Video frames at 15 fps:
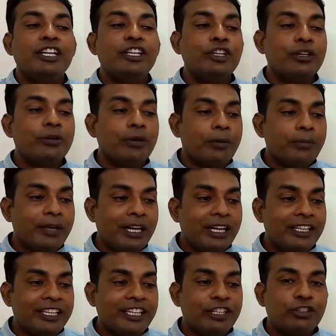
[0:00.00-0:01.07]
his
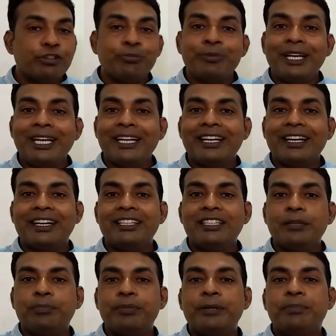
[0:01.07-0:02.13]
ability to make
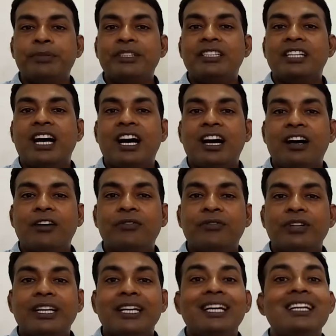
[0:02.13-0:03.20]
other people laugh,
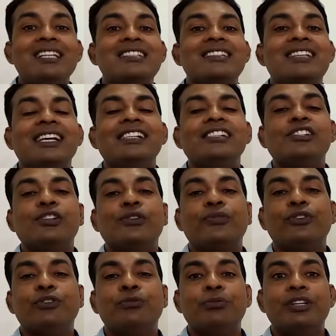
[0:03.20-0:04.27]
his sense
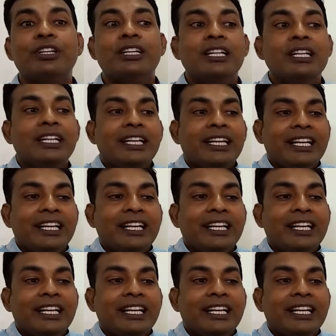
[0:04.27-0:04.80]
of humor,